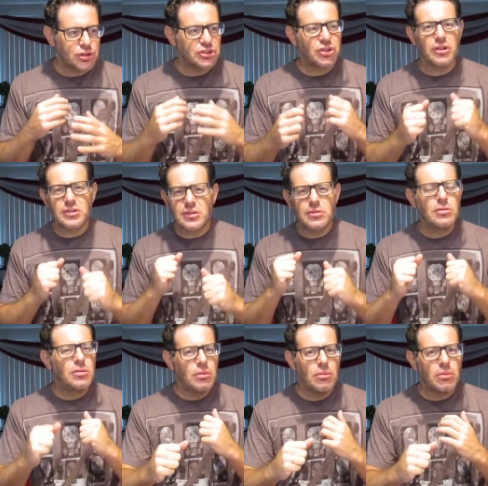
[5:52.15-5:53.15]
starts
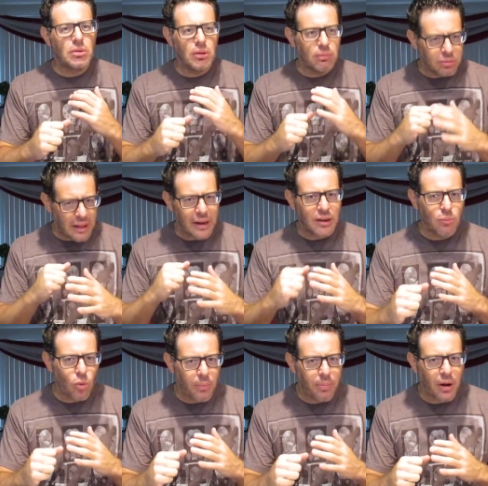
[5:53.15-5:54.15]
landing
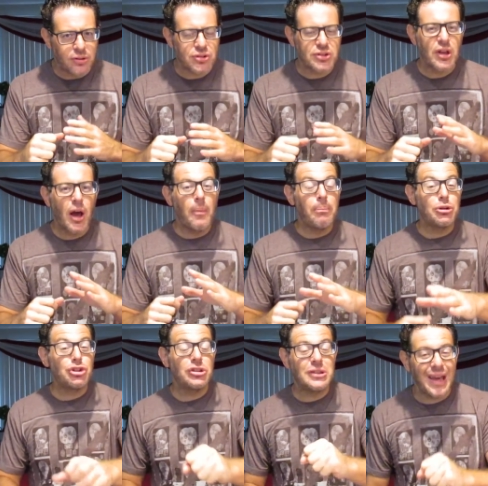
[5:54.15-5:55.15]
more punches, but
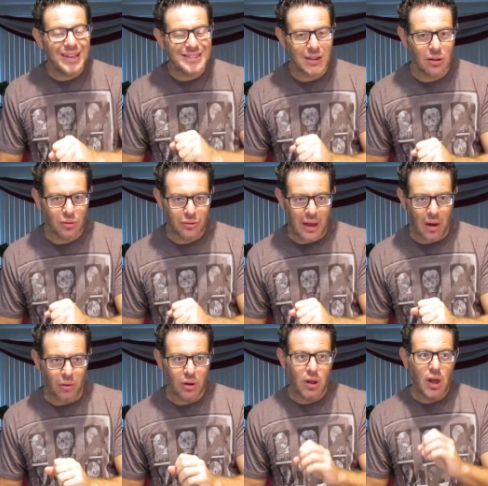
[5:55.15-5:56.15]
she takes Hill down.
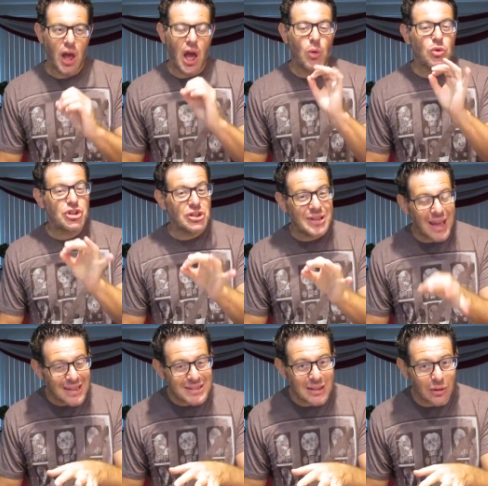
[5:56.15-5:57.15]
And when she
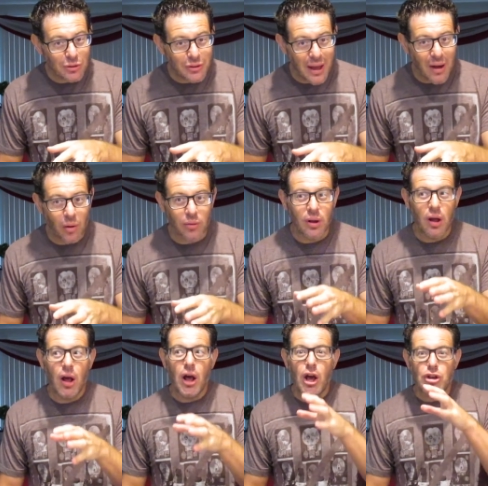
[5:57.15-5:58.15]
takes Hill down,
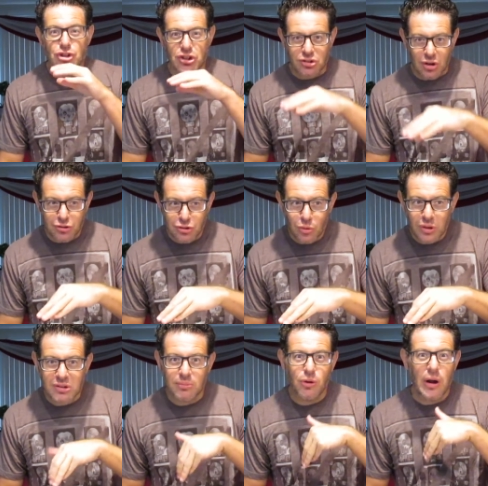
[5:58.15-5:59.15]
she starts doing
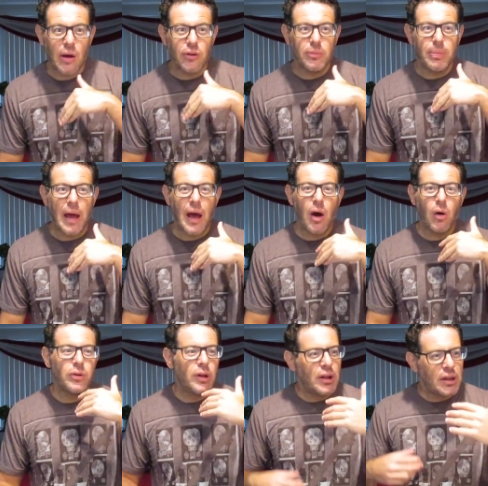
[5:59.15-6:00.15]
some ground and pound,